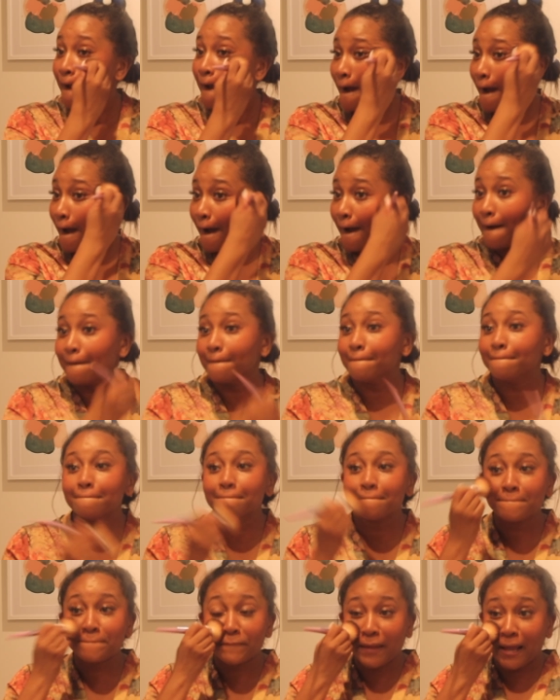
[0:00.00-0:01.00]
And
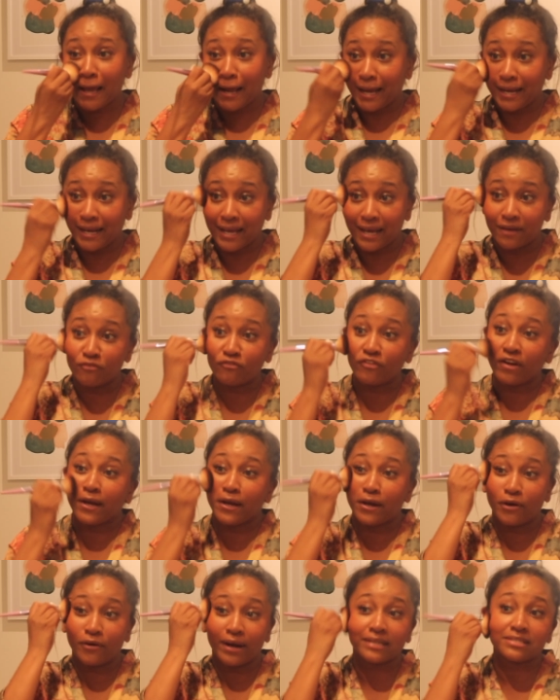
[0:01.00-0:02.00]
I get very
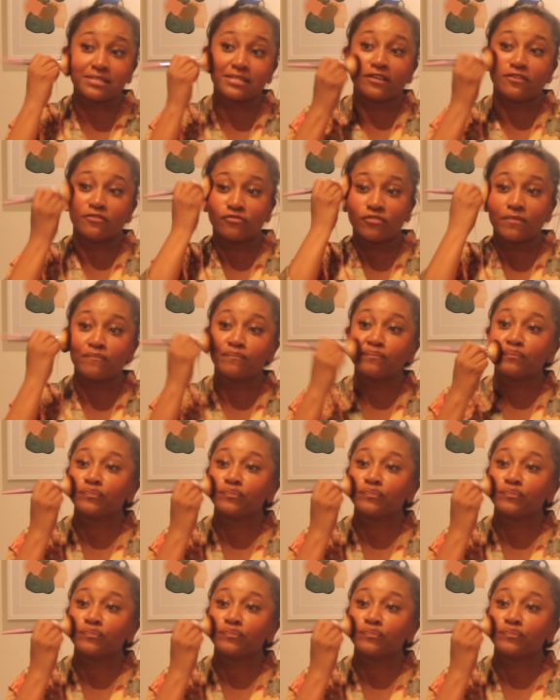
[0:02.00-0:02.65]
aggressive